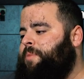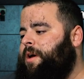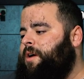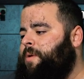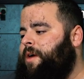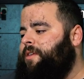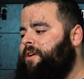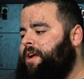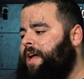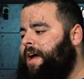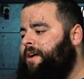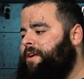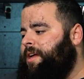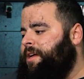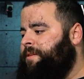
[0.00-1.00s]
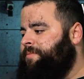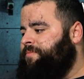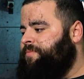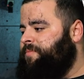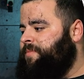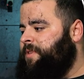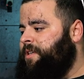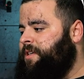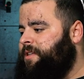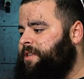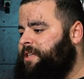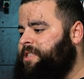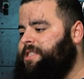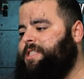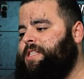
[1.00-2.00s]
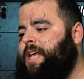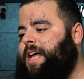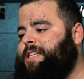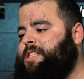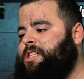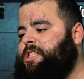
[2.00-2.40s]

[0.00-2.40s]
bellwether county. This is not